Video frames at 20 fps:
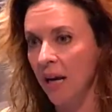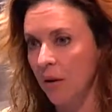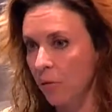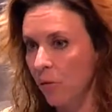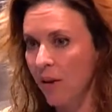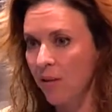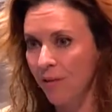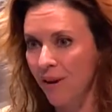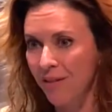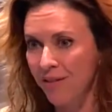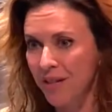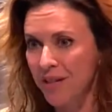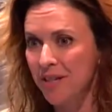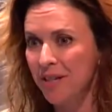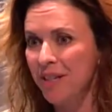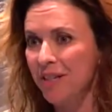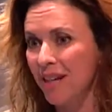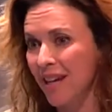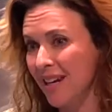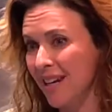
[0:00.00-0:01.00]
and we've
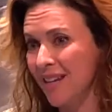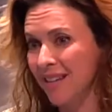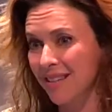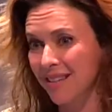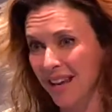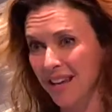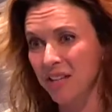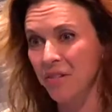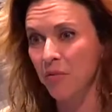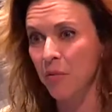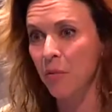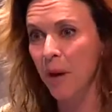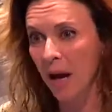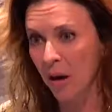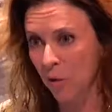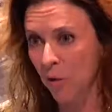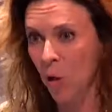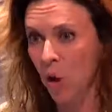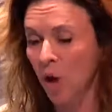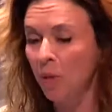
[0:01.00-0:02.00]
obviously done extensive
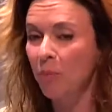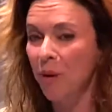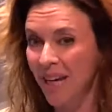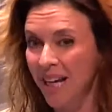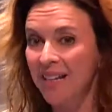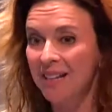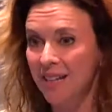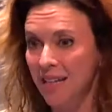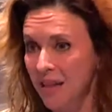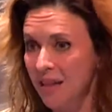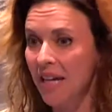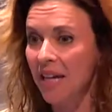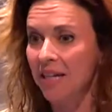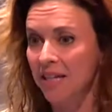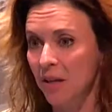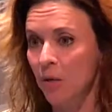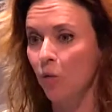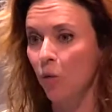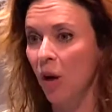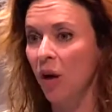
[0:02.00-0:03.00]
amount of work because he
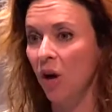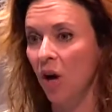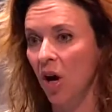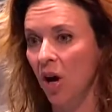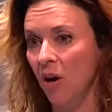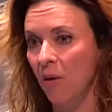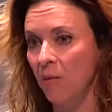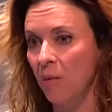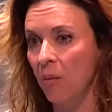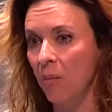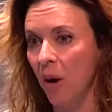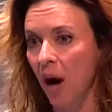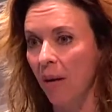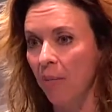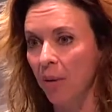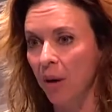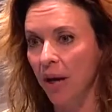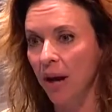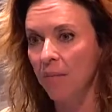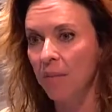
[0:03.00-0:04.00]
thinks it will harm the property.